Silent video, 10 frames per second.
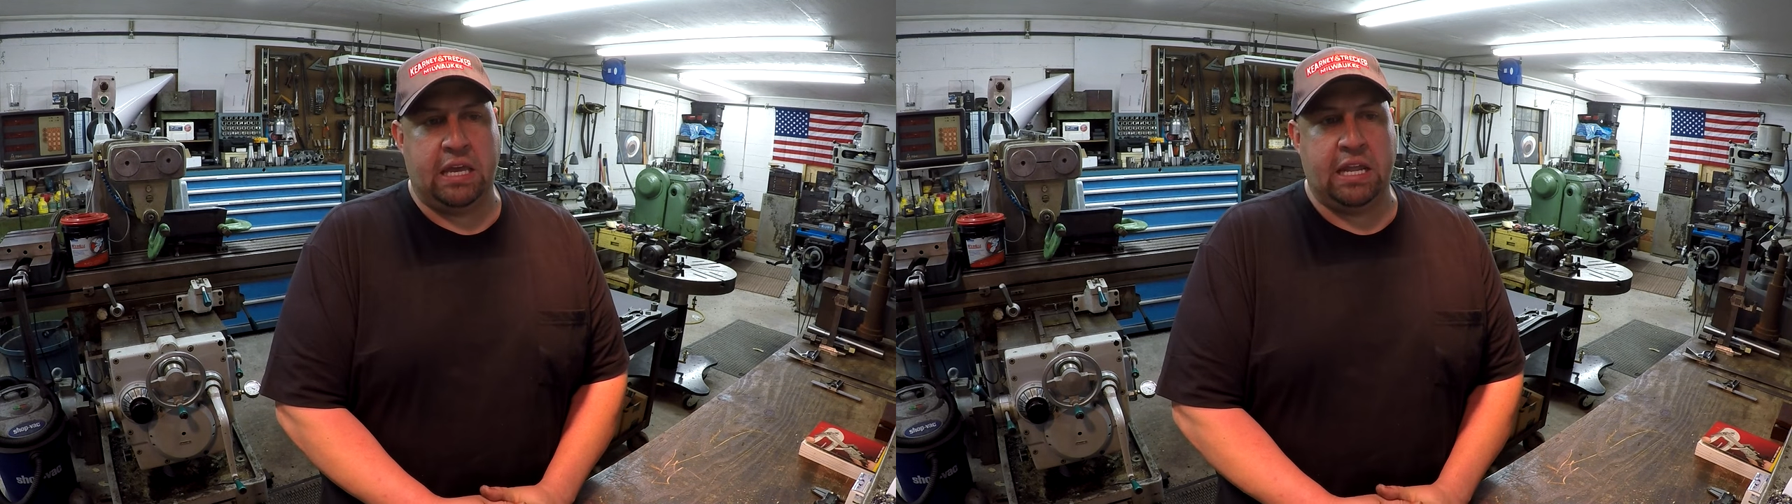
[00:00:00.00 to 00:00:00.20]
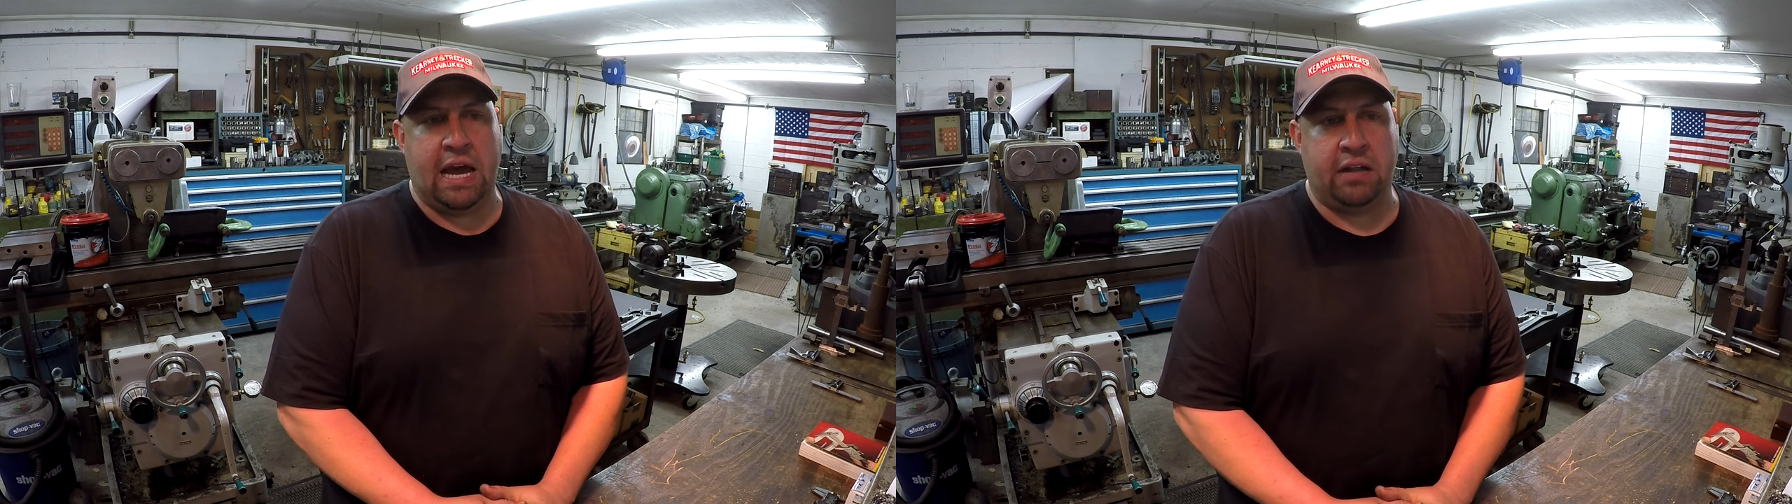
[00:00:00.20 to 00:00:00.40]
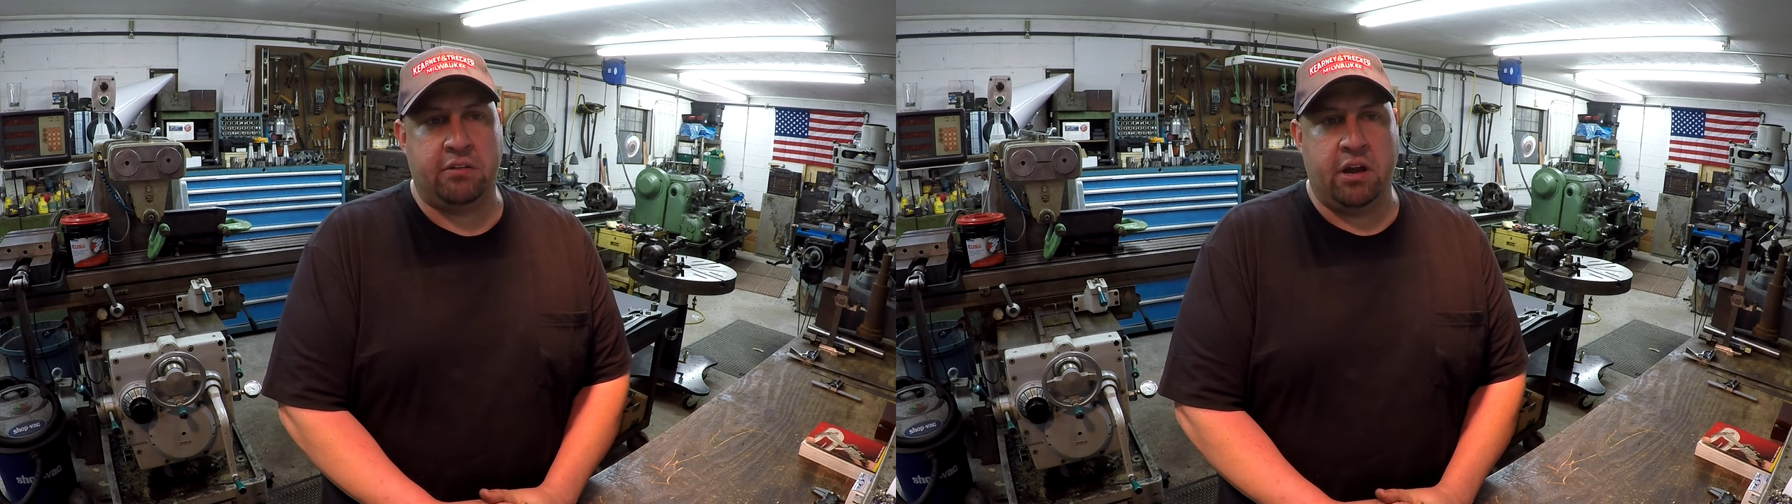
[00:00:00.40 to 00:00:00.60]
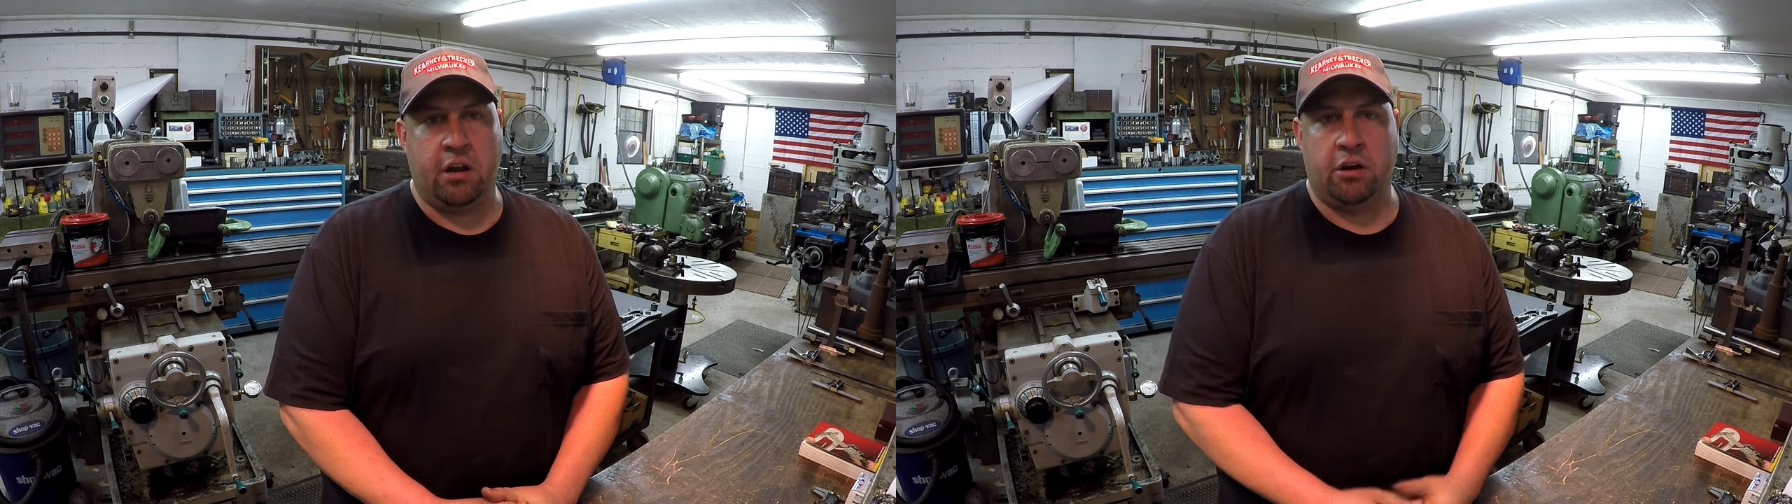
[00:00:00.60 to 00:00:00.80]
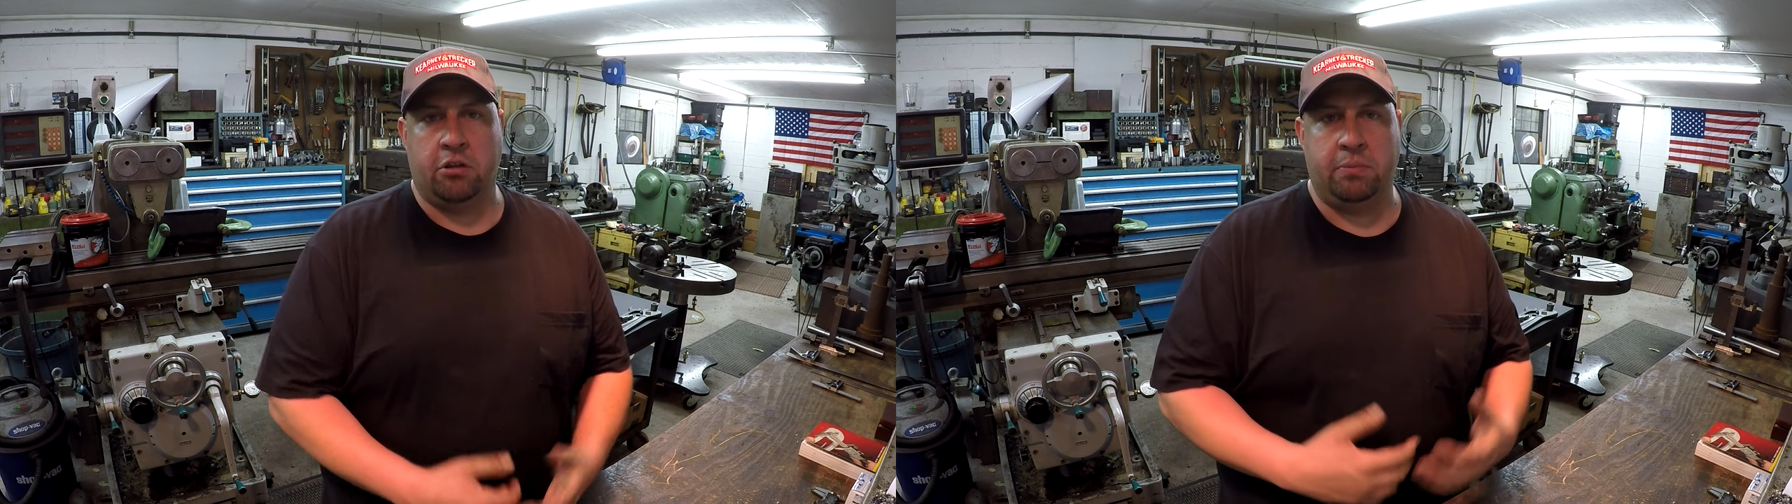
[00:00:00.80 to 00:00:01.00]
get out there
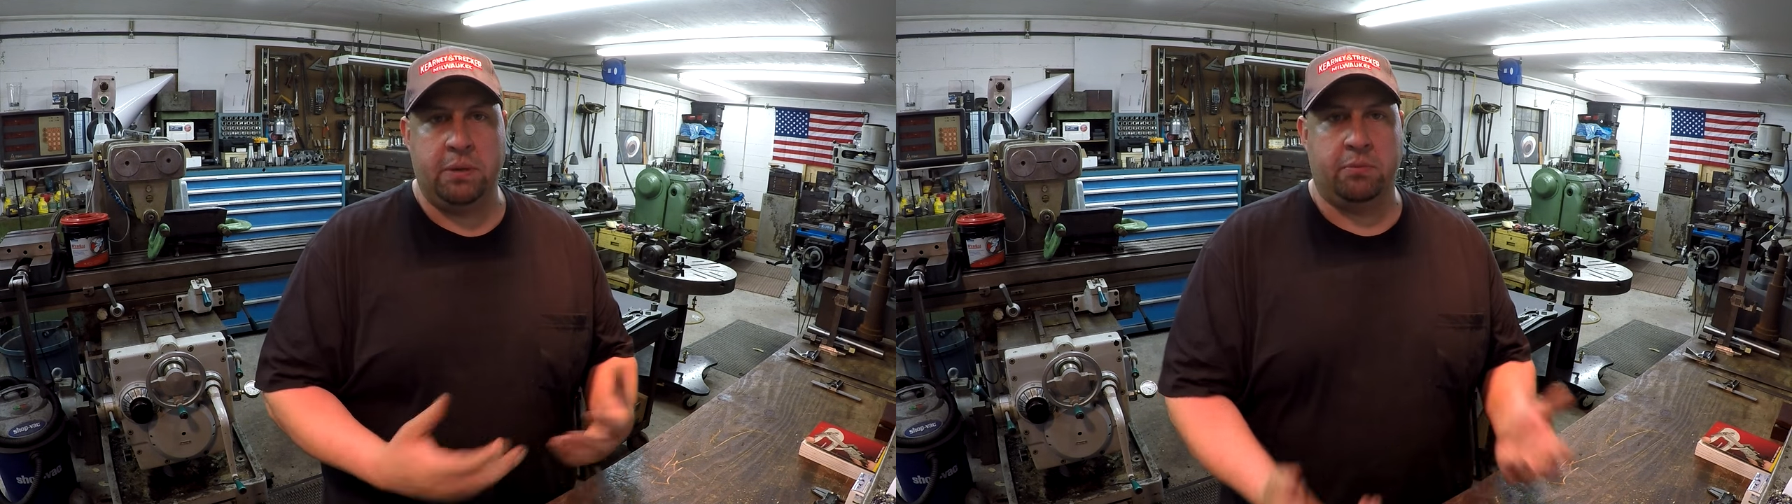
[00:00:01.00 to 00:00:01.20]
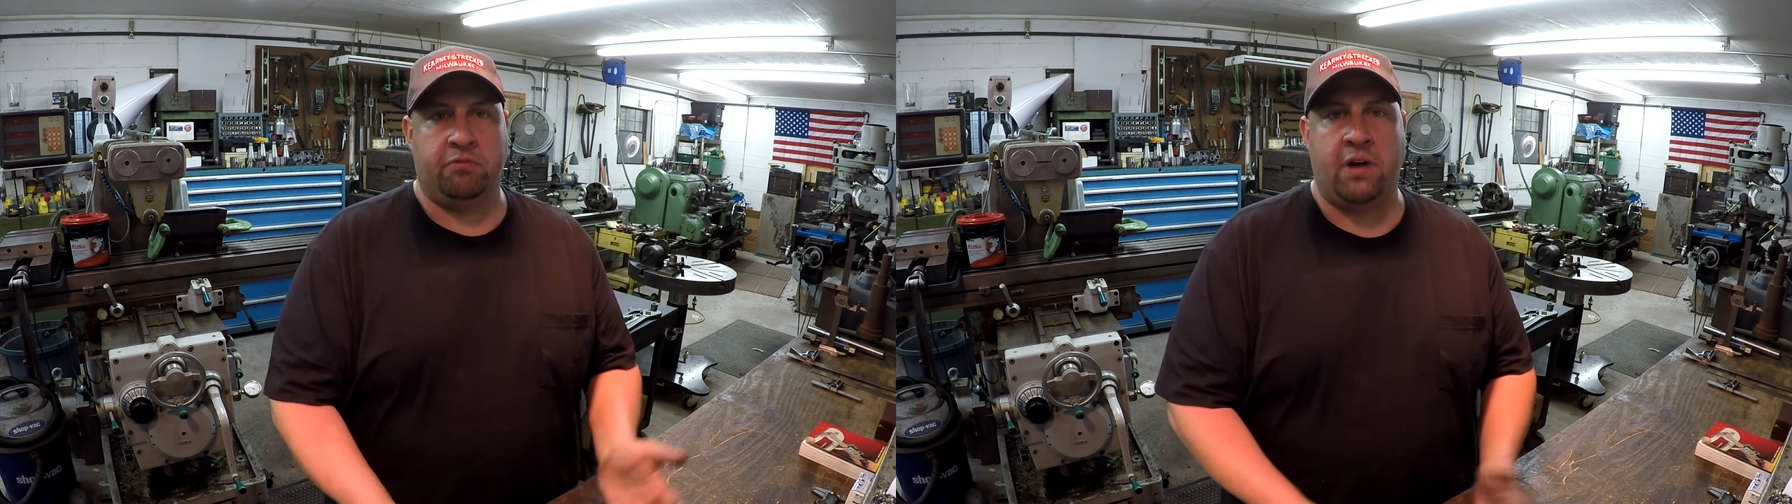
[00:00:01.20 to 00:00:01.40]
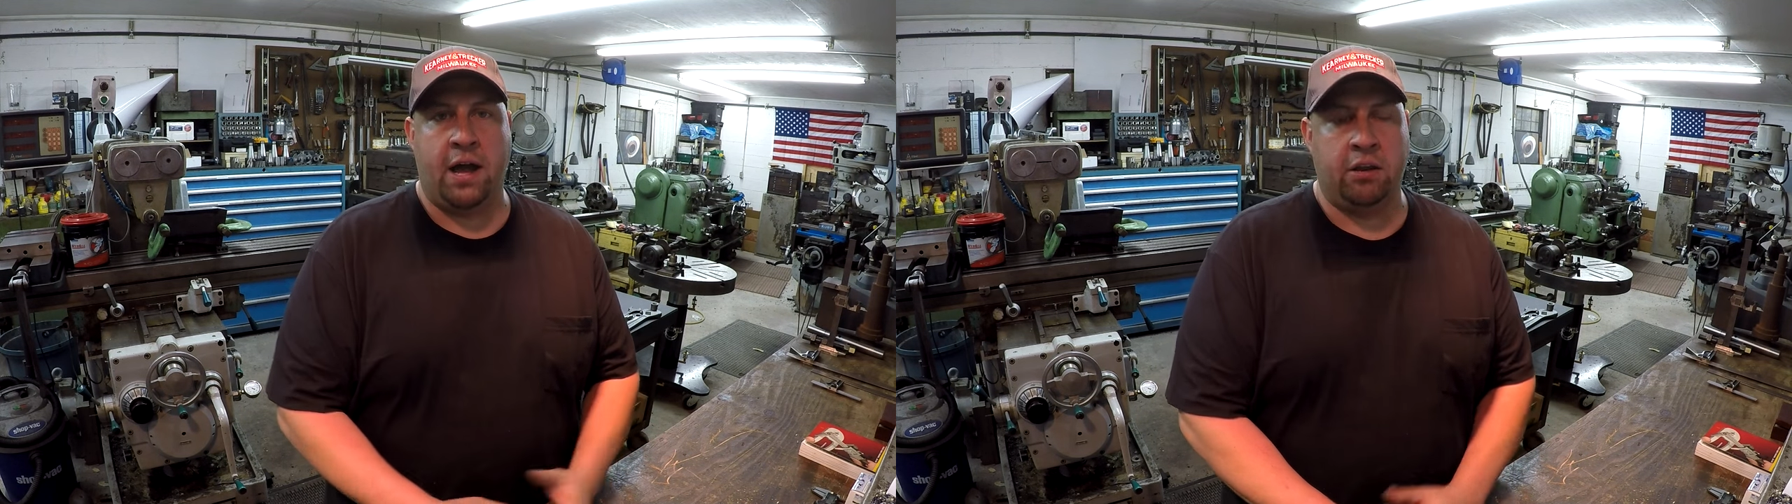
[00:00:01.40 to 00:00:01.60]
and other people find